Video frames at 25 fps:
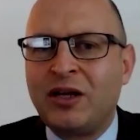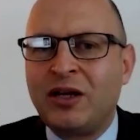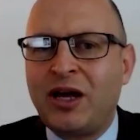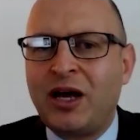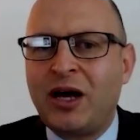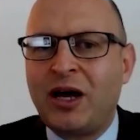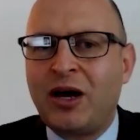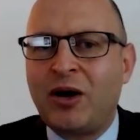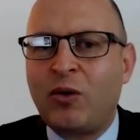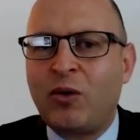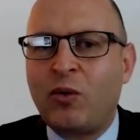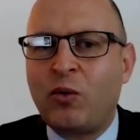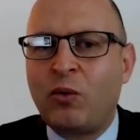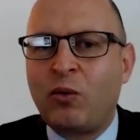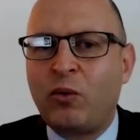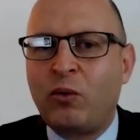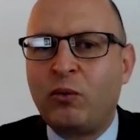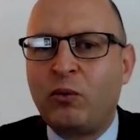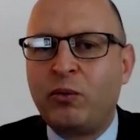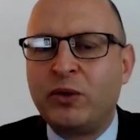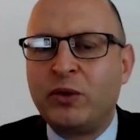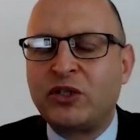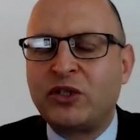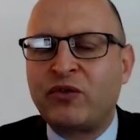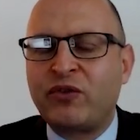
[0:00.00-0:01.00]

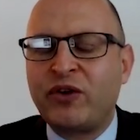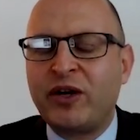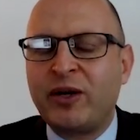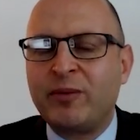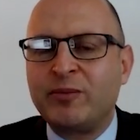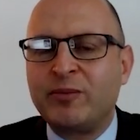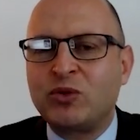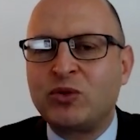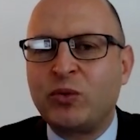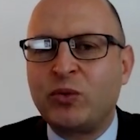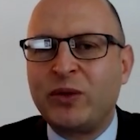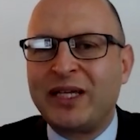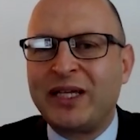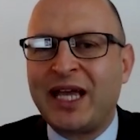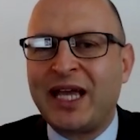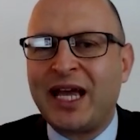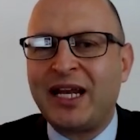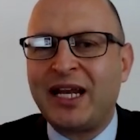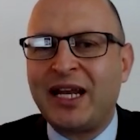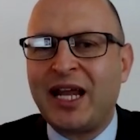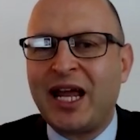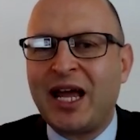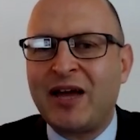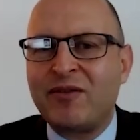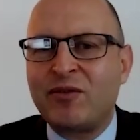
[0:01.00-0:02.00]
which freedoms we
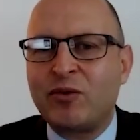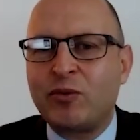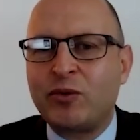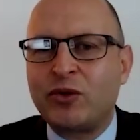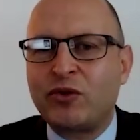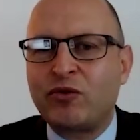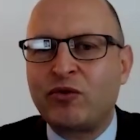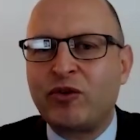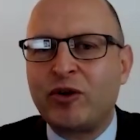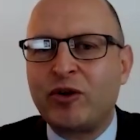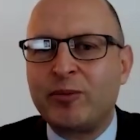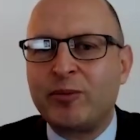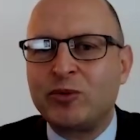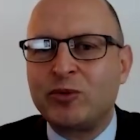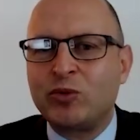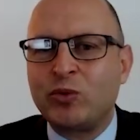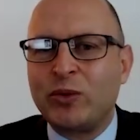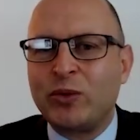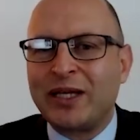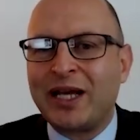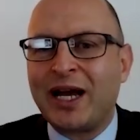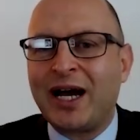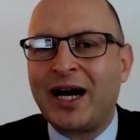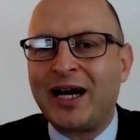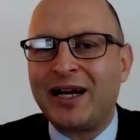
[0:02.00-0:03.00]
can have and which freedoms
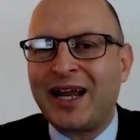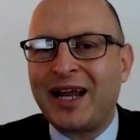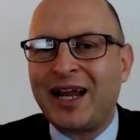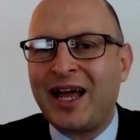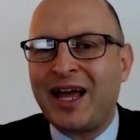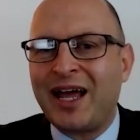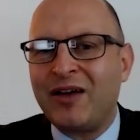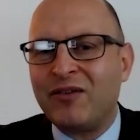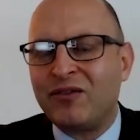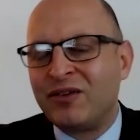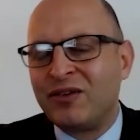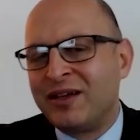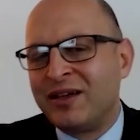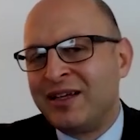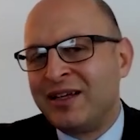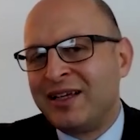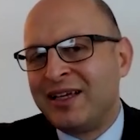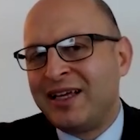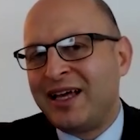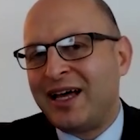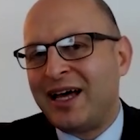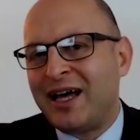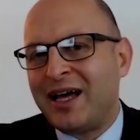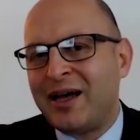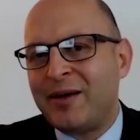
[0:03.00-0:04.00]
we can't have?
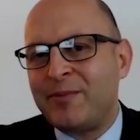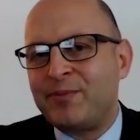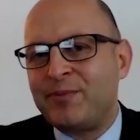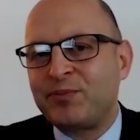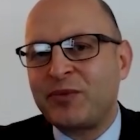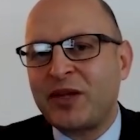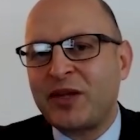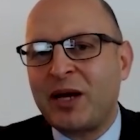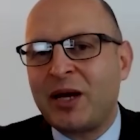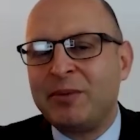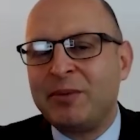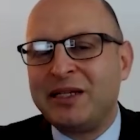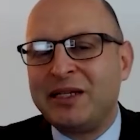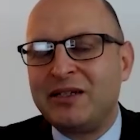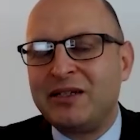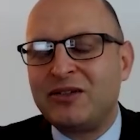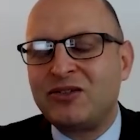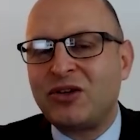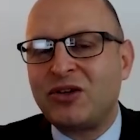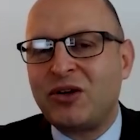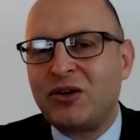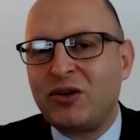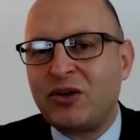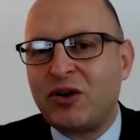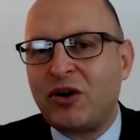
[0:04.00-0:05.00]

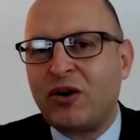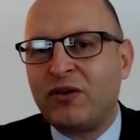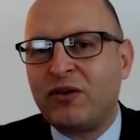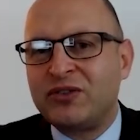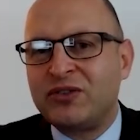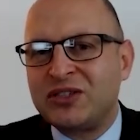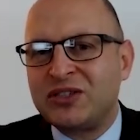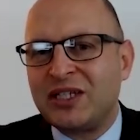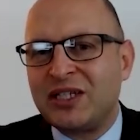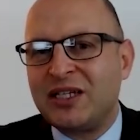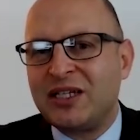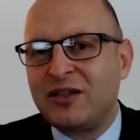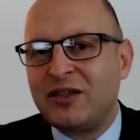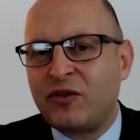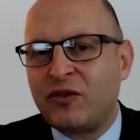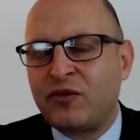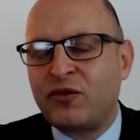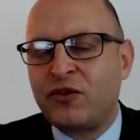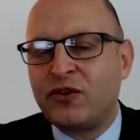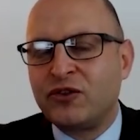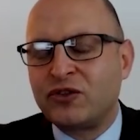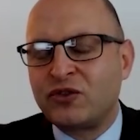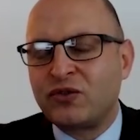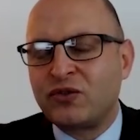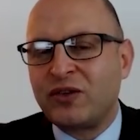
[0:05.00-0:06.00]
So obviously the
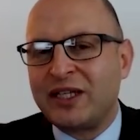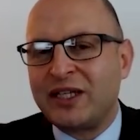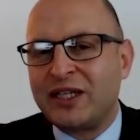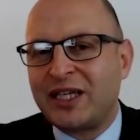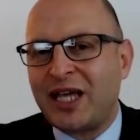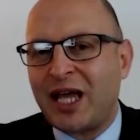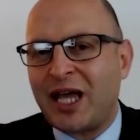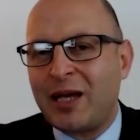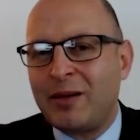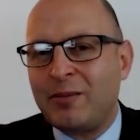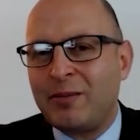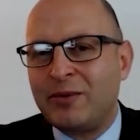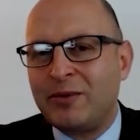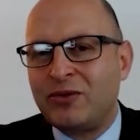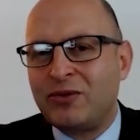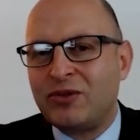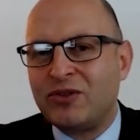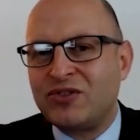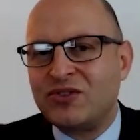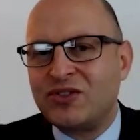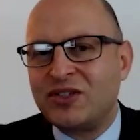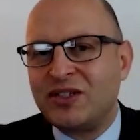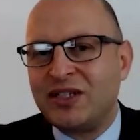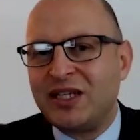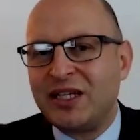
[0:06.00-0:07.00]
first fleet came
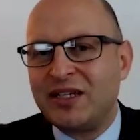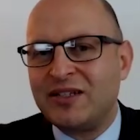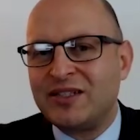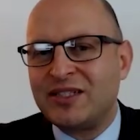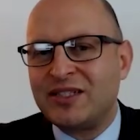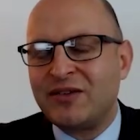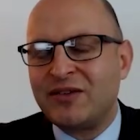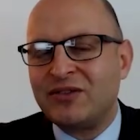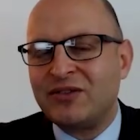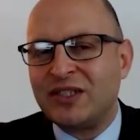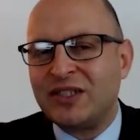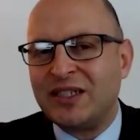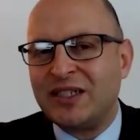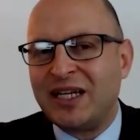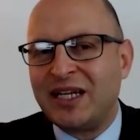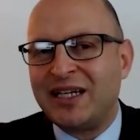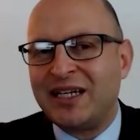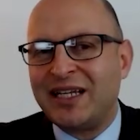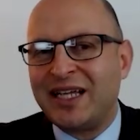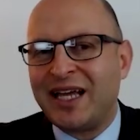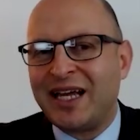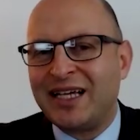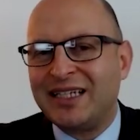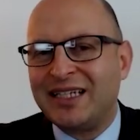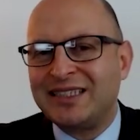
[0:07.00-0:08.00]
into Sydney in
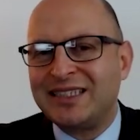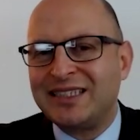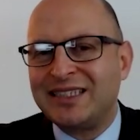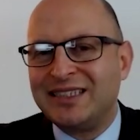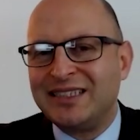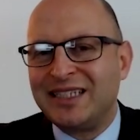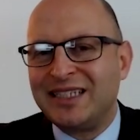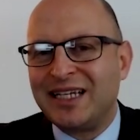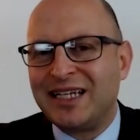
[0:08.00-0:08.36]
1788,